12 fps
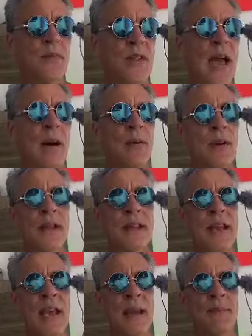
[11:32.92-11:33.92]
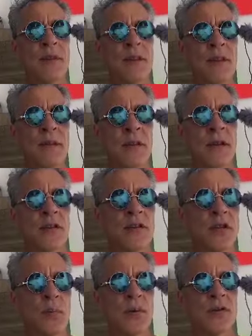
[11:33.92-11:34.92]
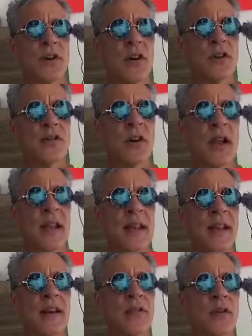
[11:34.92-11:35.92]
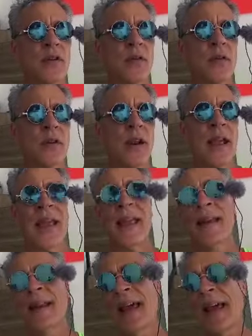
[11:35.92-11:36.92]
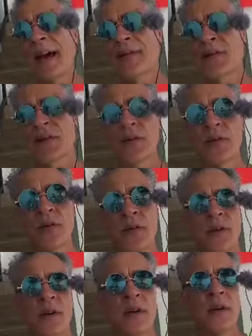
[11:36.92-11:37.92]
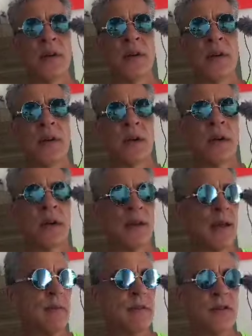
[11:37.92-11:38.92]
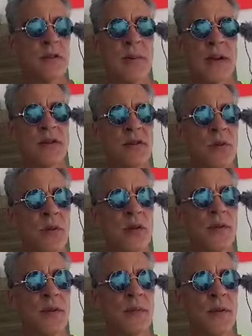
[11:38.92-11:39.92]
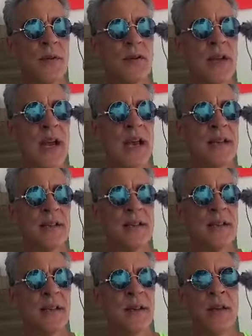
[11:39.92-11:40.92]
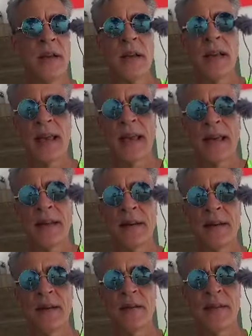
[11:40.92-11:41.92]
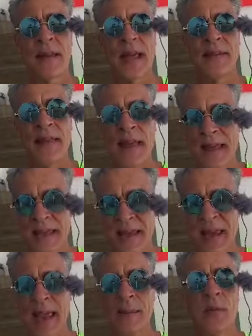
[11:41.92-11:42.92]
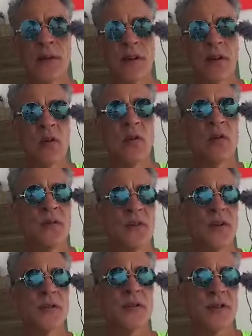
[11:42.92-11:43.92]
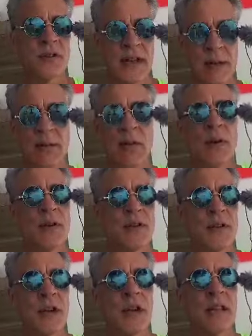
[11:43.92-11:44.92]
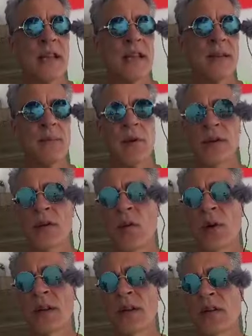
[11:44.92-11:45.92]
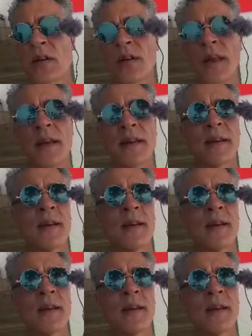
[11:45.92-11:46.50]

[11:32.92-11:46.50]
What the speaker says: That when it came, the supercharger, I had intercooler and aftercooler. That was a special order from those guys, and they came with their own filters, and they were the ones that you cleaned and put the oil and all that.